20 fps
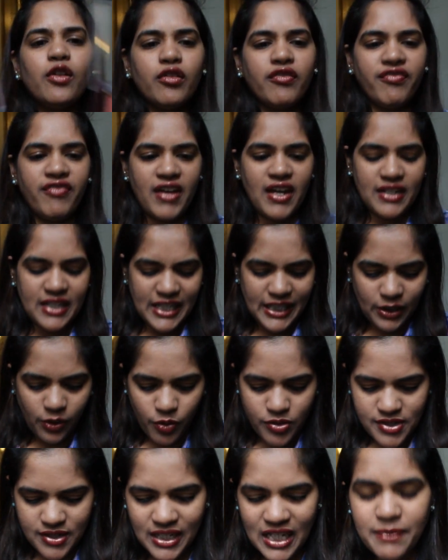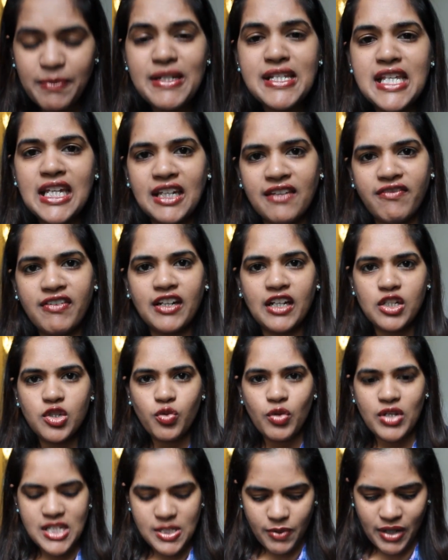look fairly closer. Let me see if I can
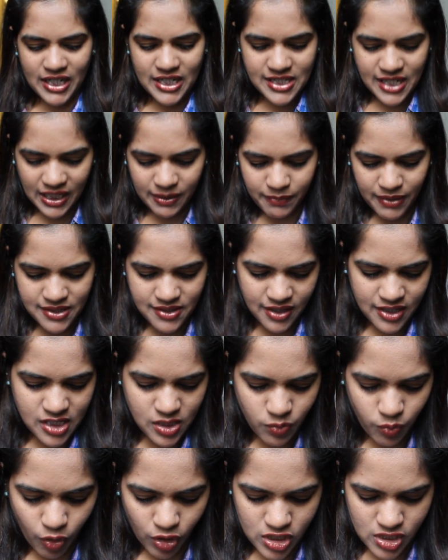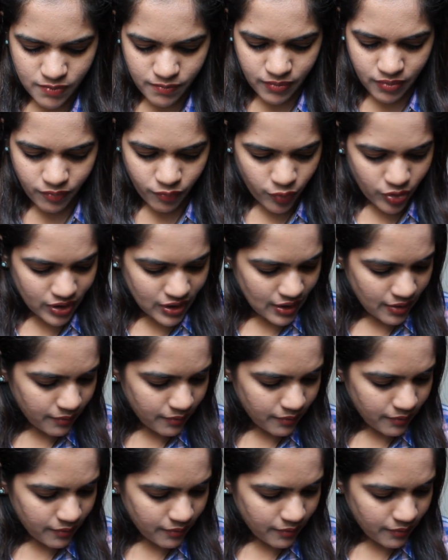do a side-by-side swatch with